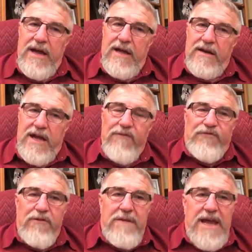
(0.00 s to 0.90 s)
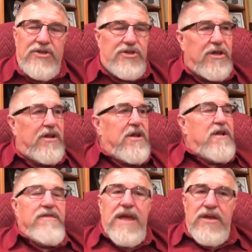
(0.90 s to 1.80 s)
and information
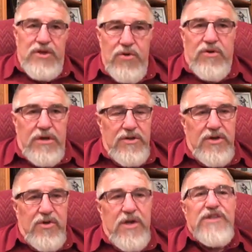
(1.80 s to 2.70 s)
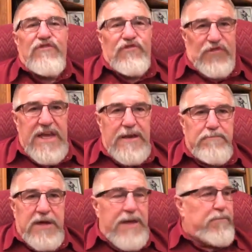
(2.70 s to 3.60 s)
that you can do is feed
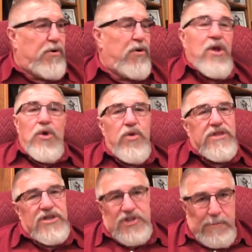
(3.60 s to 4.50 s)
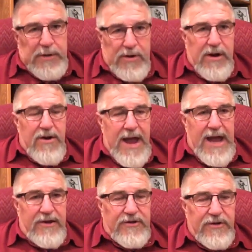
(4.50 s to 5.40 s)
people with a superior
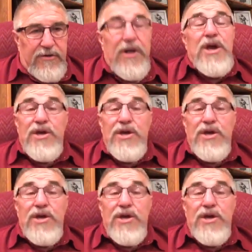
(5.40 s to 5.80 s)
attitude.